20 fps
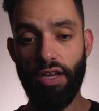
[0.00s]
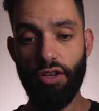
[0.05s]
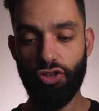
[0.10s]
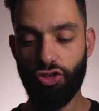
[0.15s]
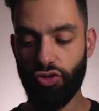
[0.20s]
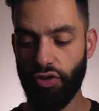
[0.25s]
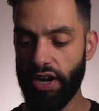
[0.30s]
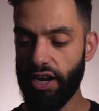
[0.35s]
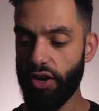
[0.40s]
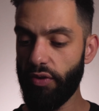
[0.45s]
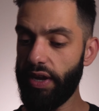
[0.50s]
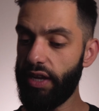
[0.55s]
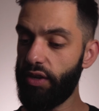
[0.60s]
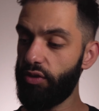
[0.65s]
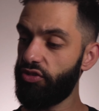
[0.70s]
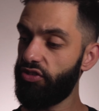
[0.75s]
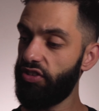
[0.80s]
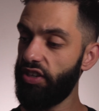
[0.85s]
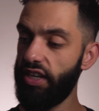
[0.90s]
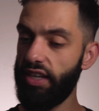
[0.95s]
straight away you
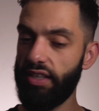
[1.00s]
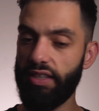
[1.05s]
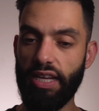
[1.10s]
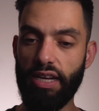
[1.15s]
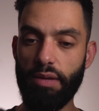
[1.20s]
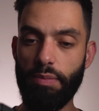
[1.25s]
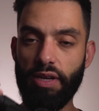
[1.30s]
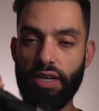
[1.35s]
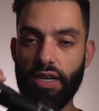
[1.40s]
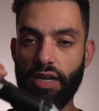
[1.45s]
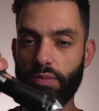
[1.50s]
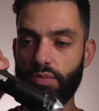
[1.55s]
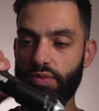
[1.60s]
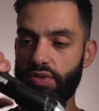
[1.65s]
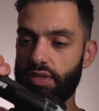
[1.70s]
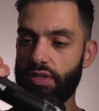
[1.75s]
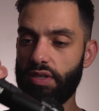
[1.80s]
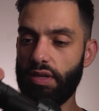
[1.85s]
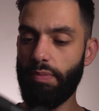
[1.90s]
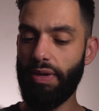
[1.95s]
see that it
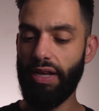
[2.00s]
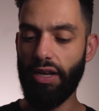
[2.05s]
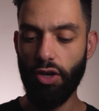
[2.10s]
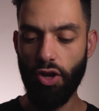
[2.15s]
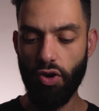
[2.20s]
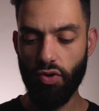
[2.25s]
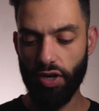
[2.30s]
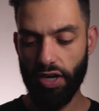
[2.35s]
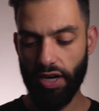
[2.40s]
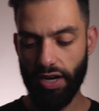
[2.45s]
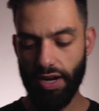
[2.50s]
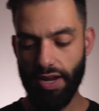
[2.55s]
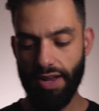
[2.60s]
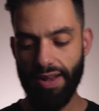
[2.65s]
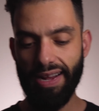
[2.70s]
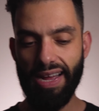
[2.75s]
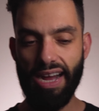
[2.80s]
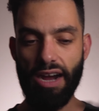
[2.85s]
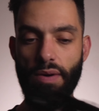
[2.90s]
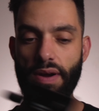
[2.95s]
becomes a bit longer.
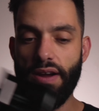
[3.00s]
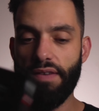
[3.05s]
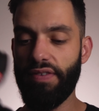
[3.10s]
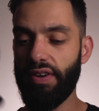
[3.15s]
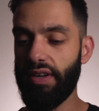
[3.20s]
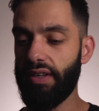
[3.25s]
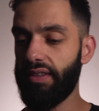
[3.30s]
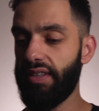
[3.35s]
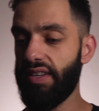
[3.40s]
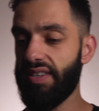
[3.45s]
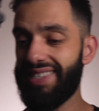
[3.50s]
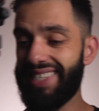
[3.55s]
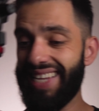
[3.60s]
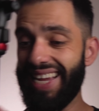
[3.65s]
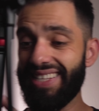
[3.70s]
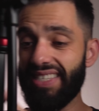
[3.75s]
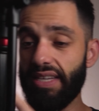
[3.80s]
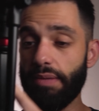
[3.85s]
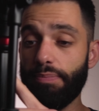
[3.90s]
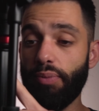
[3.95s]
However, the
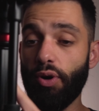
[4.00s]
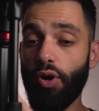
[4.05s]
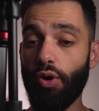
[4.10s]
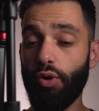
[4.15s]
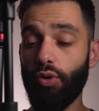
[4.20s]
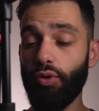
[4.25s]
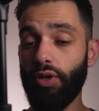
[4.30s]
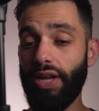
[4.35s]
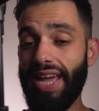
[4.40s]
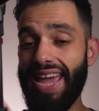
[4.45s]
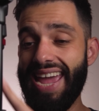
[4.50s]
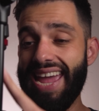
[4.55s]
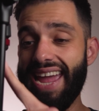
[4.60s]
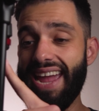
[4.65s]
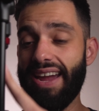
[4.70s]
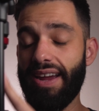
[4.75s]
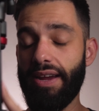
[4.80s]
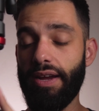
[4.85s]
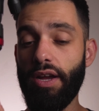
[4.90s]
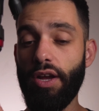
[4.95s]
center pole
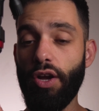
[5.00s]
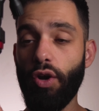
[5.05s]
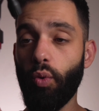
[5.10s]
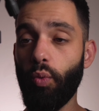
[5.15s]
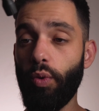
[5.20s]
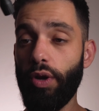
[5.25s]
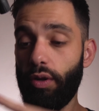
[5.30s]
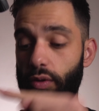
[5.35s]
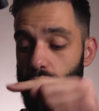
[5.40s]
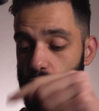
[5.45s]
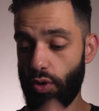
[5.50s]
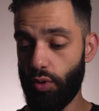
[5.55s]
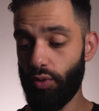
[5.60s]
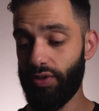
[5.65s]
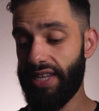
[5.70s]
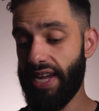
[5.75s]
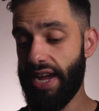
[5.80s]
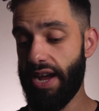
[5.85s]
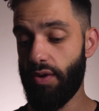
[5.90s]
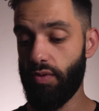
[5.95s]
here will go
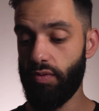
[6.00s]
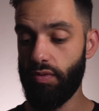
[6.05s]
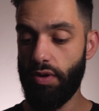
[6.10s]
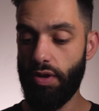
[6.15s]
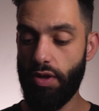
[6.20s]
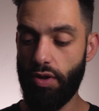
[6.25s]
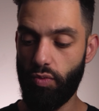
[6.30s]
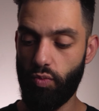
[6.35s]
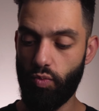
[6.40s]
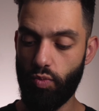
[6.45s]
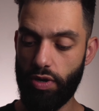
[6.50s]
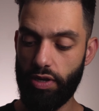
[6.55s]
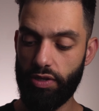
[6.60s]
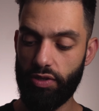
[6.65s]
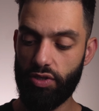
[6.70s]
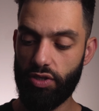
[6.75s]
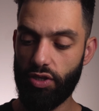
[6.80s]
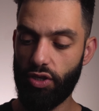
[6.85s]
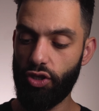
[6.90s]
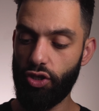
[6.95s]
down
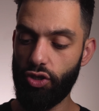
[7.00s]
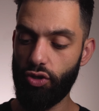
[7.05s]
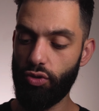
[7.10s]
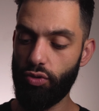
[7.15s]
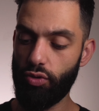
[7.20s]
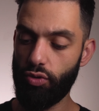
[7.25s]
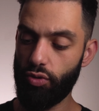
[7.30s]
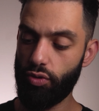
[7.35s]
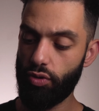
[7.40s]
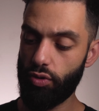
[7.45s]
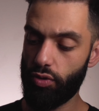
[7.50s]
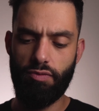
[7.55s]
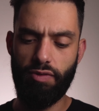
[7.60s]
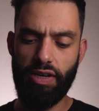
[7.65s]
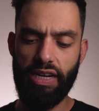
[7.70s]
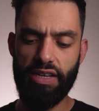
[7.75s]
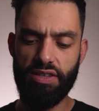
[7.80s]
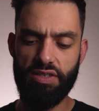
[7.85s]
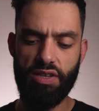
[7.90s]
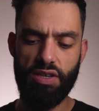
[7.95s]
once you
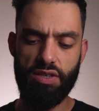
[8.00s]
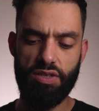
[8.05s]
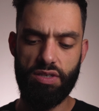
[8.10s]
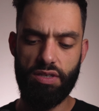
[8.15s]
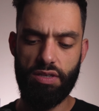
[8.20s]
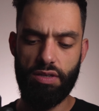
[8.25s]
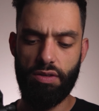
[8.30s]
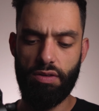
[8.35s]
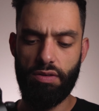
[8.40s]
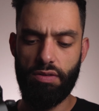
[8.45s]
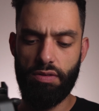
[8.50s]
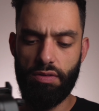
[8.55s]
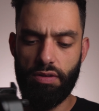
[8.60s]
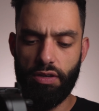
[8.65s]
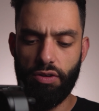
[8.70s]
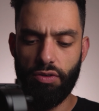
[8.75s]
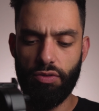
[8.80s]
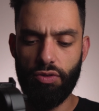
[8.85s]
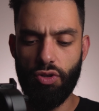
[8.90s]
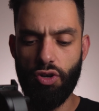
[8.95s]
release this
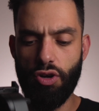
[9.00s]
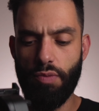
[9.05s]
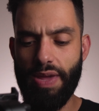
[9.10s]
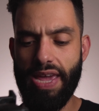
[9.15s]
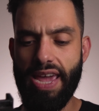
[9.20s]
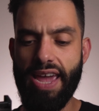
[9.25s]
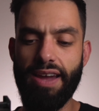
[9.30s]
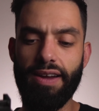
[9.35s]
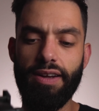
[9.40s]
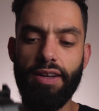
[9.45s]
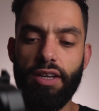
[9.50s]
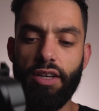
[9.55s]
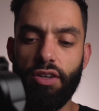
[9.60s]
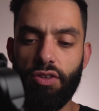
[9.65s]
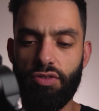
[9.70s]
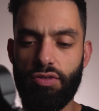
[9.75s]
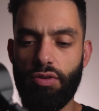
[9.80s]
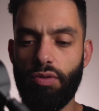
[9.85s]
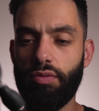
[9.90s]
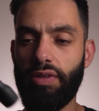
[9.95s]
little knob here.
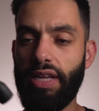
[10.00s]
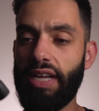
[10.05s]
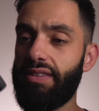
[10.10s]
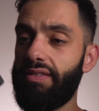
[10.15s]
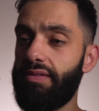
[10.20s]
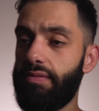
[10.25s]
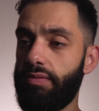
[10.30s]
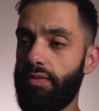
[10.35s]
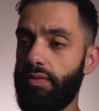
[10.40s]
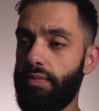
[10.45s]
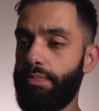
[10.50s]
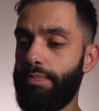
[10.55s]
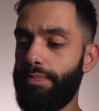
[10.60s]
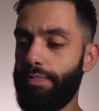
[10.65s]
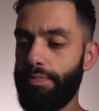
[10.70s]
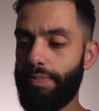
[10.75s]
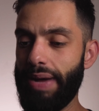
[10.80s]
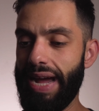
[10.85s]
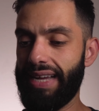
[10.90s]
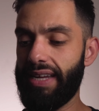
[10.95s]
So that
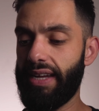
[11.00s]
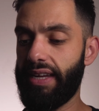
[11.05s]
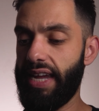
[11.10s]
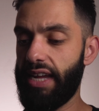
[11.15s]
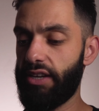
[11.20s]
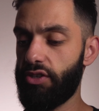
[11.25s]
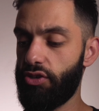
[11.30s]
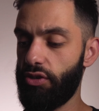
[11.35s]
back again